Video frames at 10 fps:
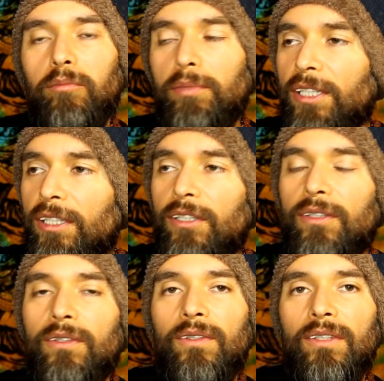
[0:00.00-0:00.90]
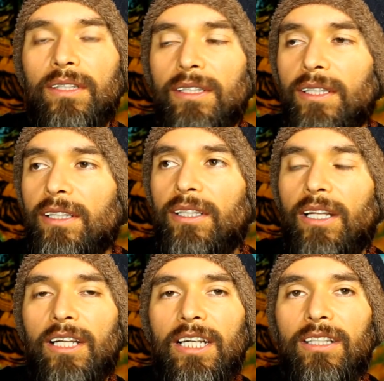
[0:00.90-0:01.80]
peel the
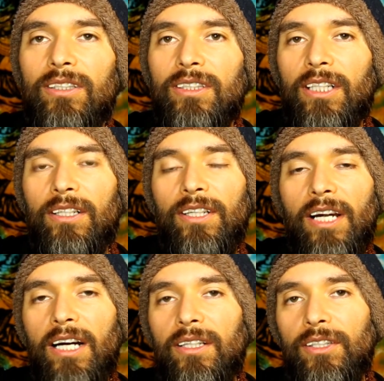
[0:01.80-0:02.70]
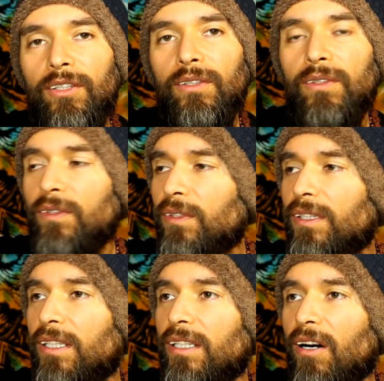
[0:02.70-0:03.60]
layers that are not you.
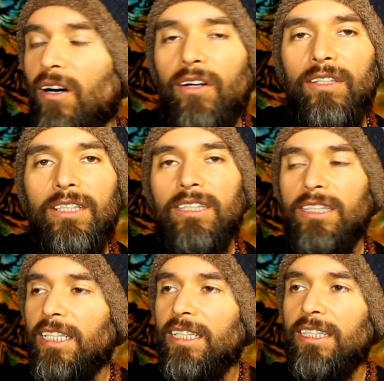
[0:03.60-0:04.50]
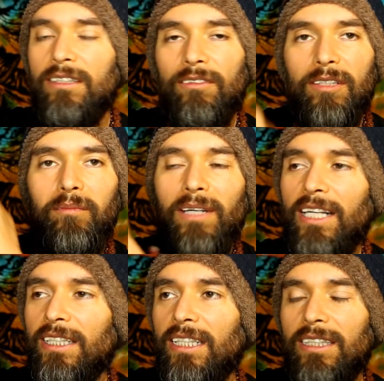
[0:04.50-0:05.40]
All these things of the
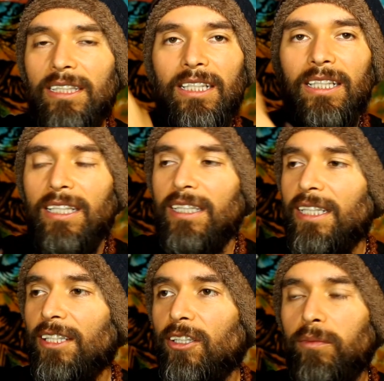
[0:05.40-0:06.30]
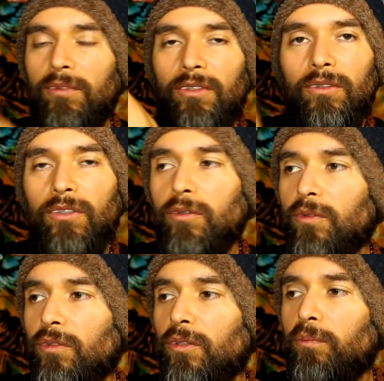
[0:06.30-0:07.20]
mind that
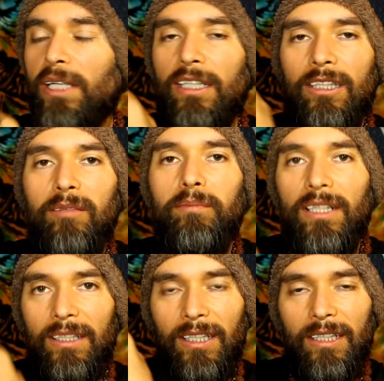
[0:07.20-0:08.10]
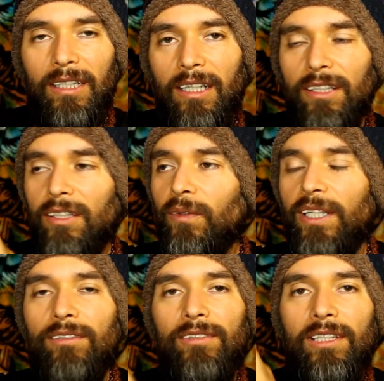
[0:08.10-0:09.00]
you picked up on the
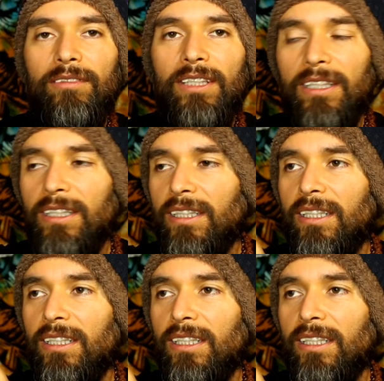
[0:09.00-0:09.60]
way of living.